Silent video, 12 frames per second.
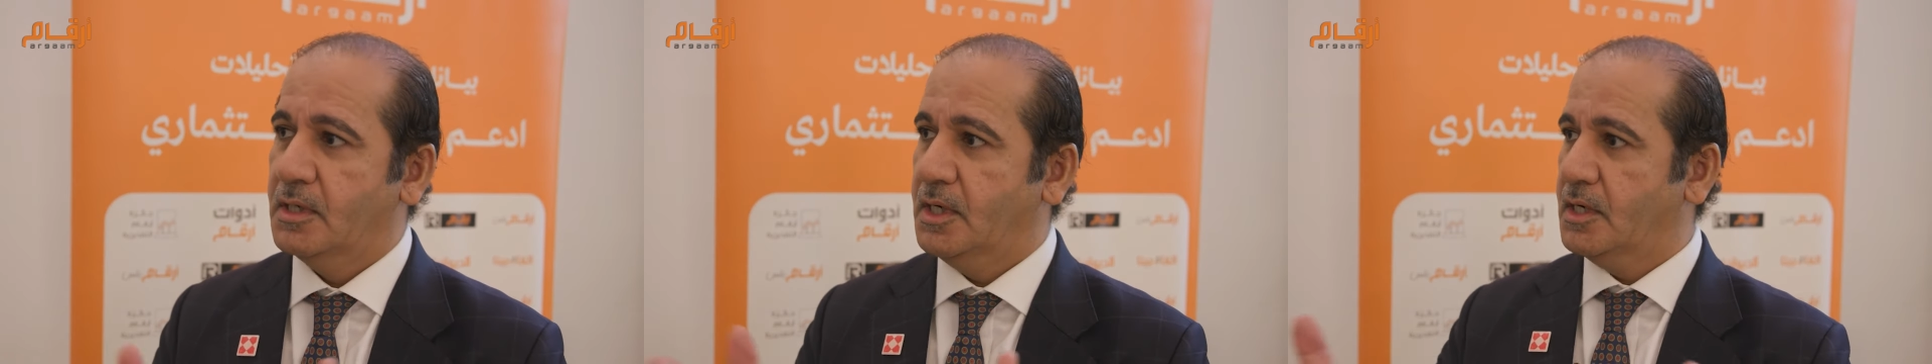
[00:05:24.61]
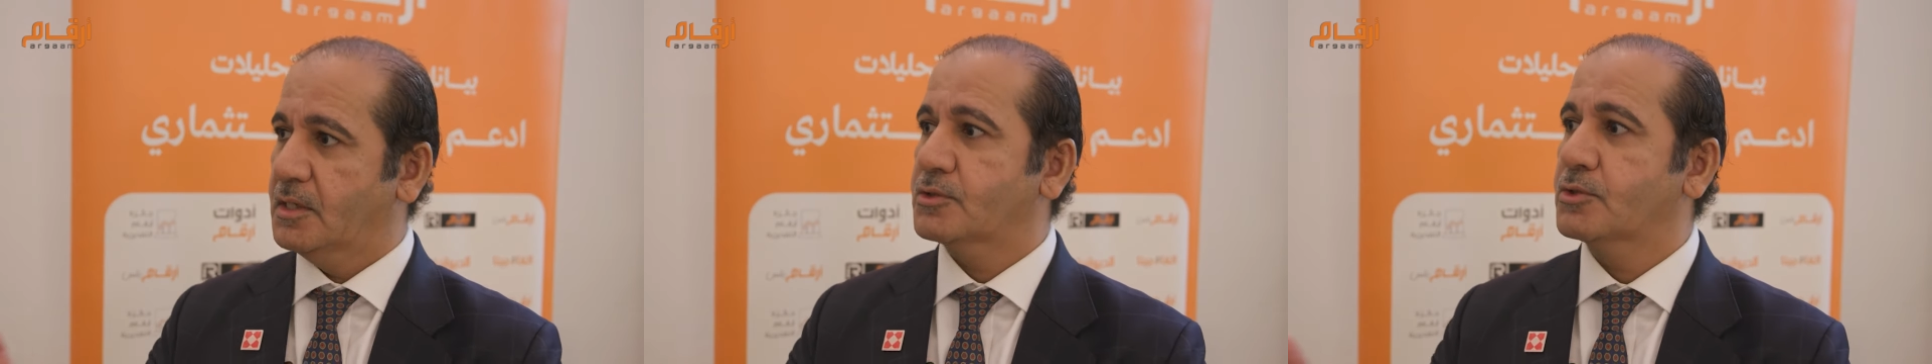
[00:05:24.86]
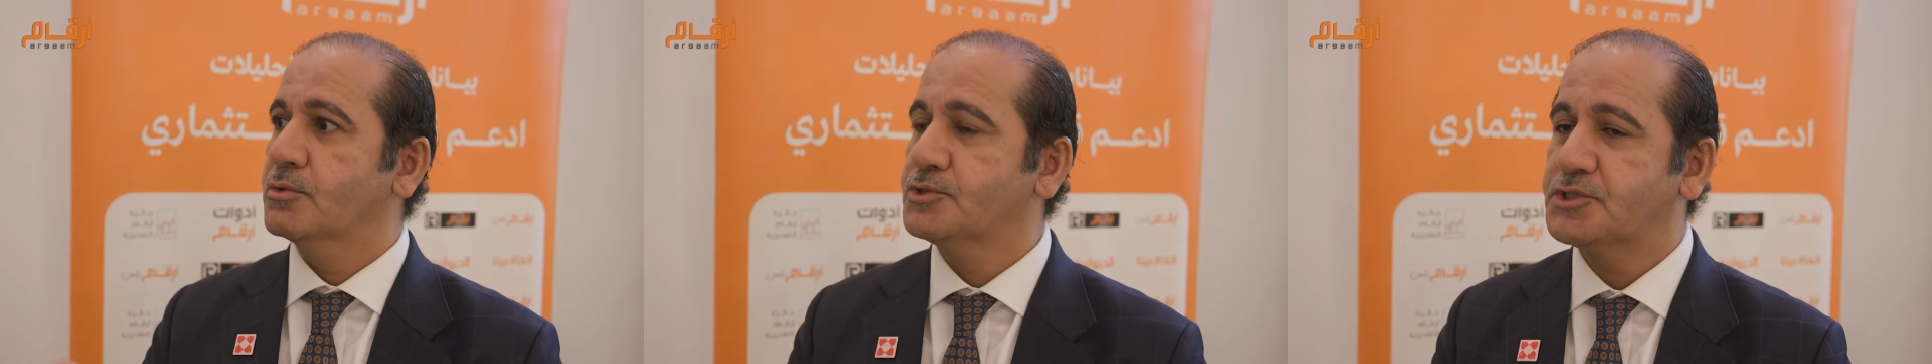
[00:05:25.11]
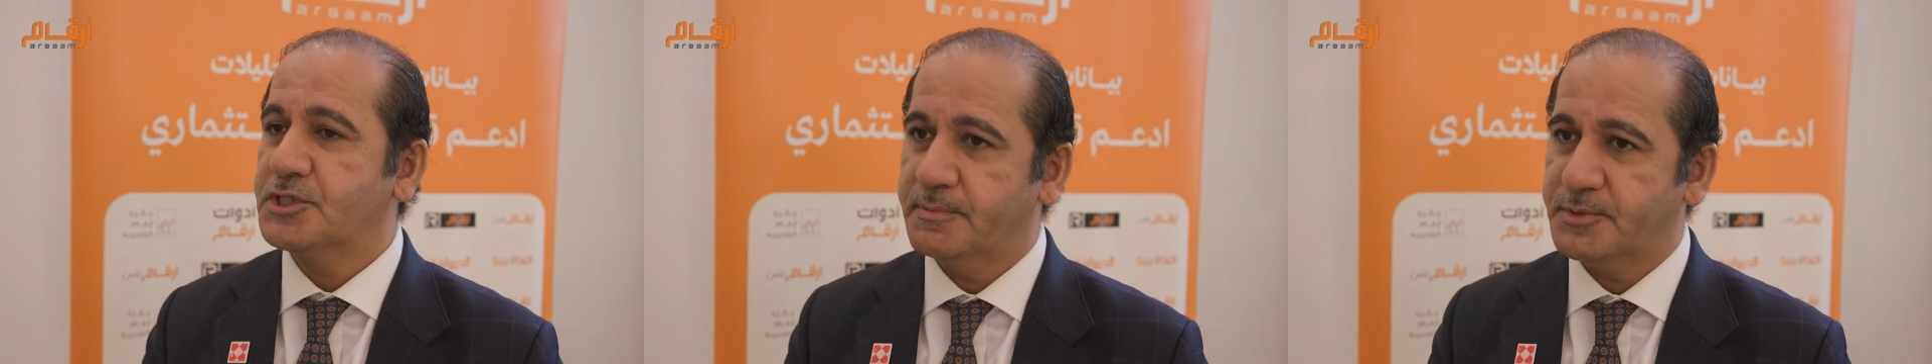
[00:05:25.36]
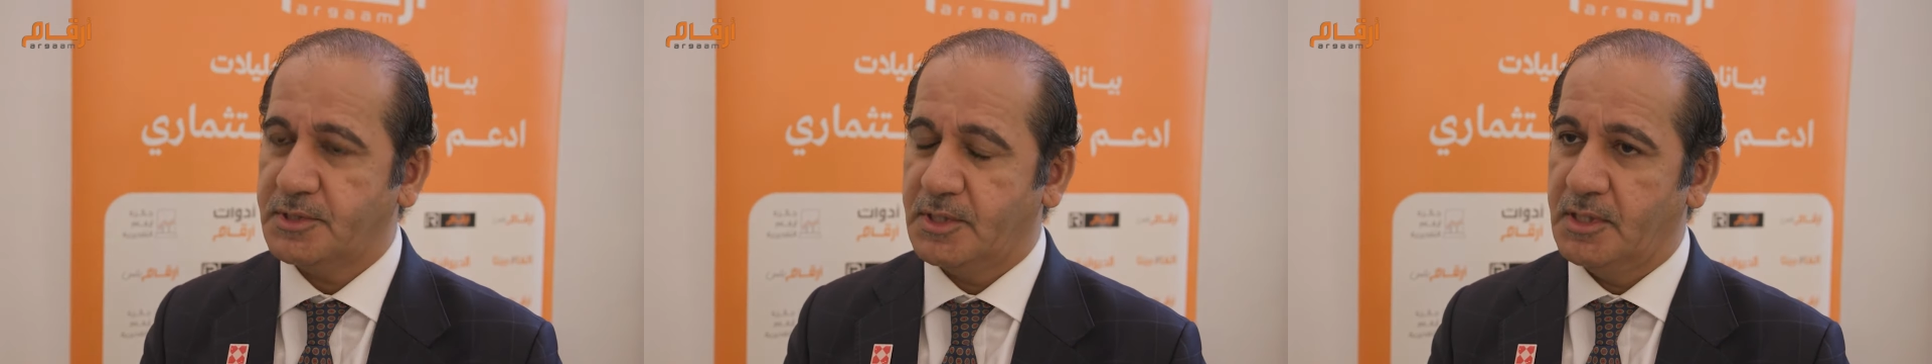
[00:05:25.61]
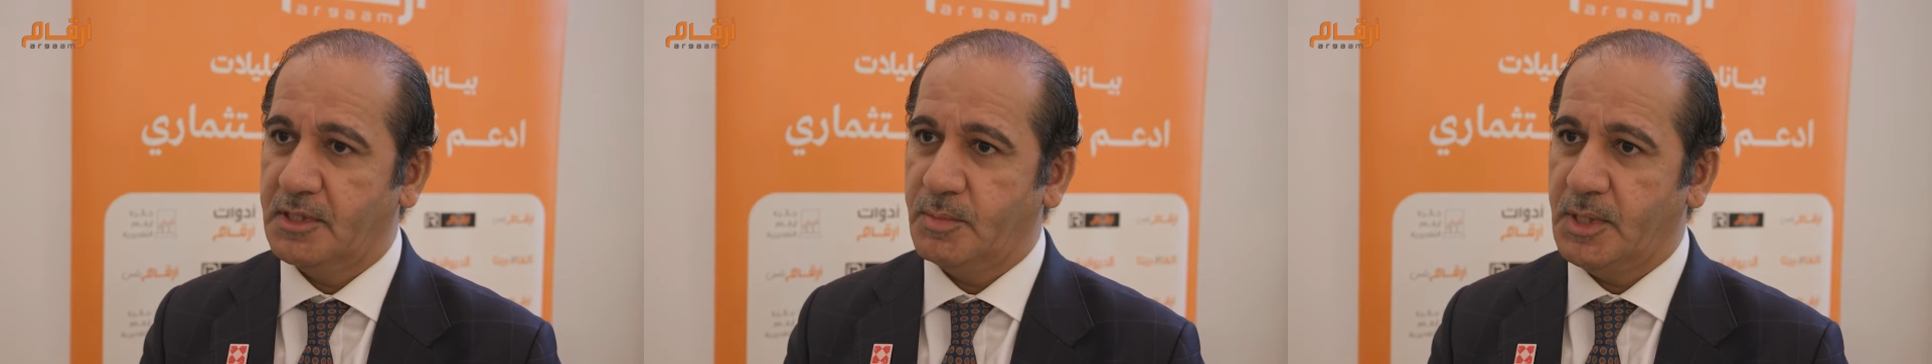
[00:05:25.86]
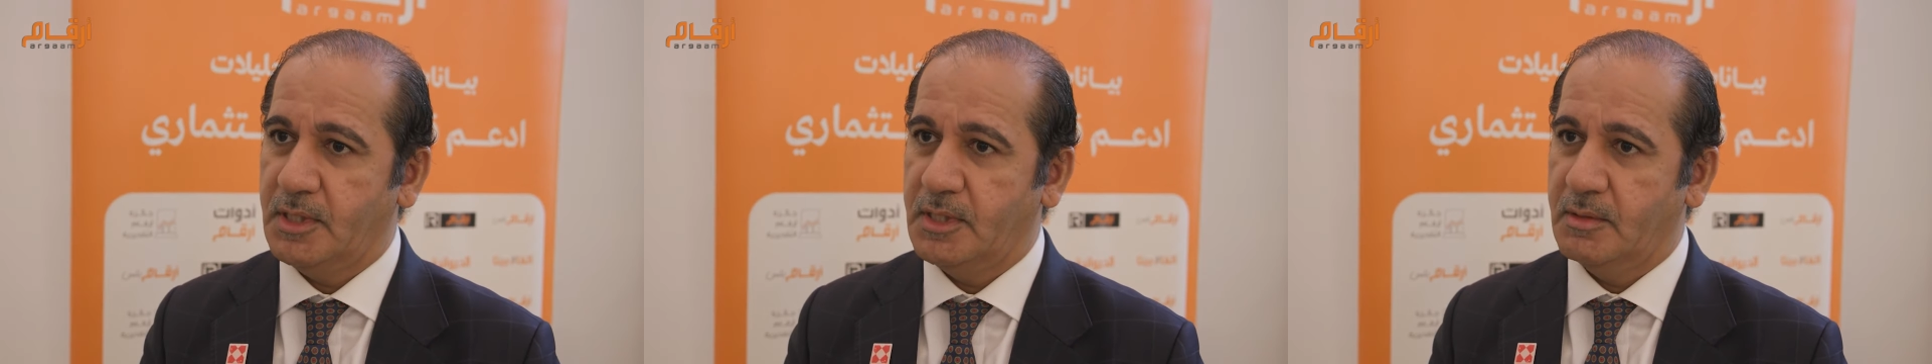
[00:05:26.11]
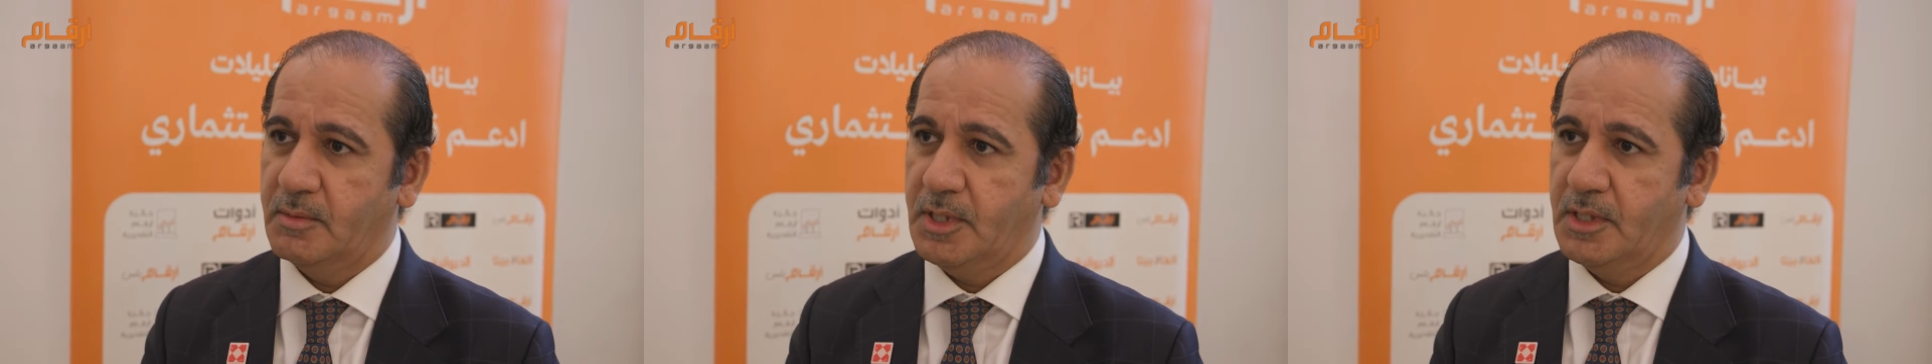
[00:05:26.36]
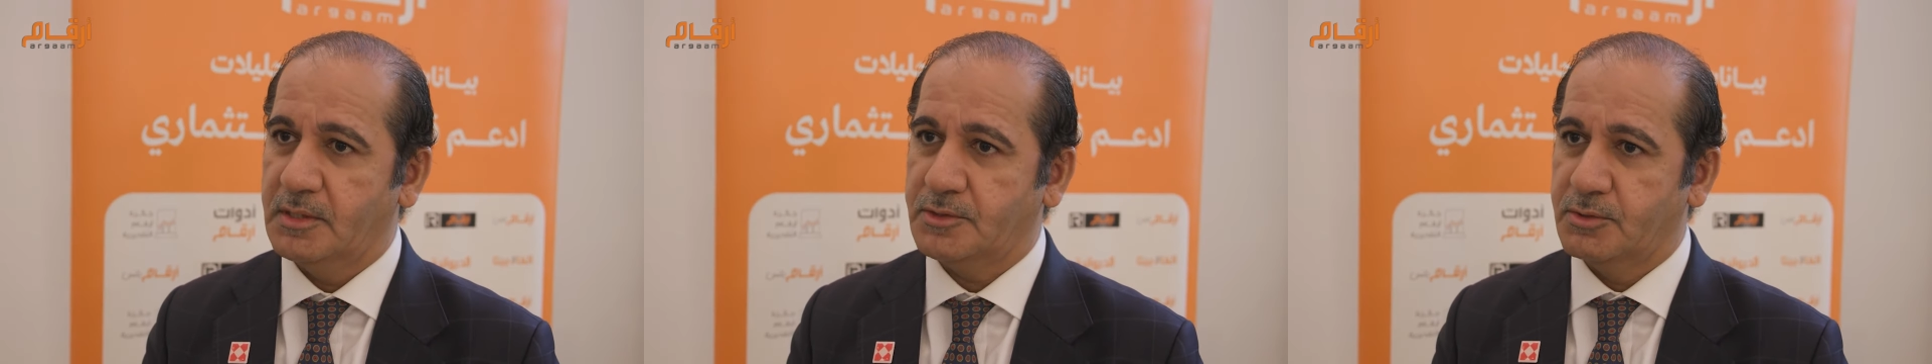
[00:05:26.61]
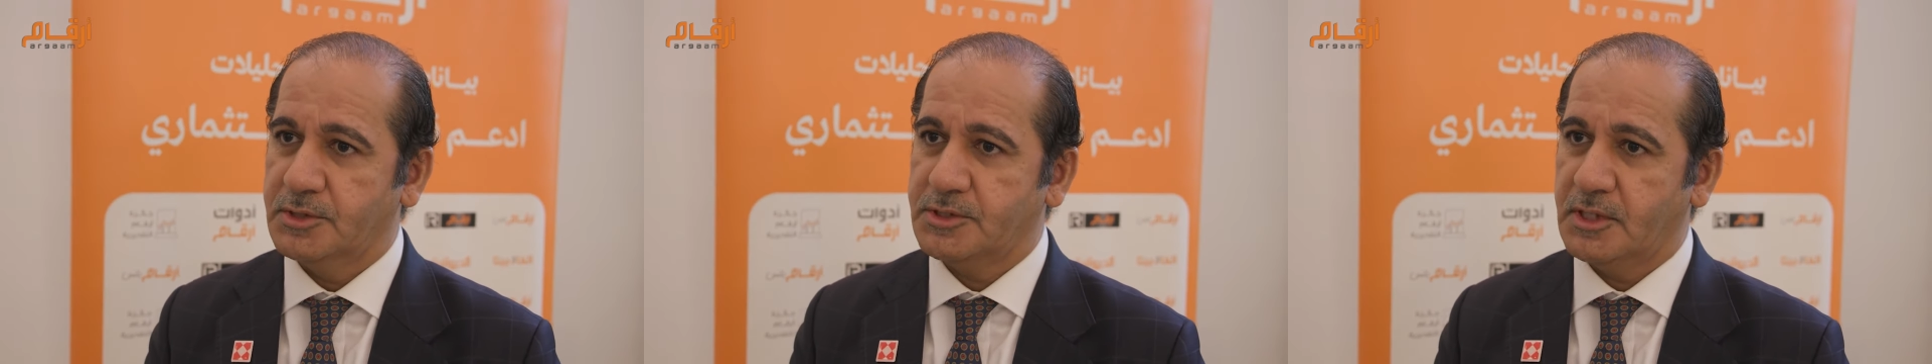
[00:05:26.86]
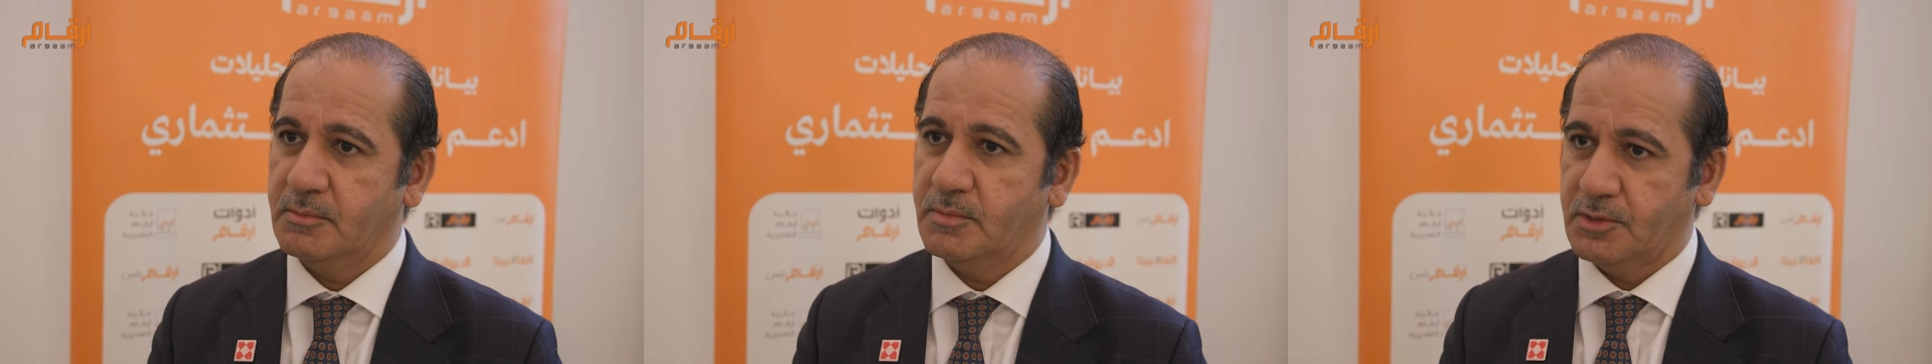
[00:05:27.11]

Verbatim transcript: Uh, cruise ships uh, uh, tourism,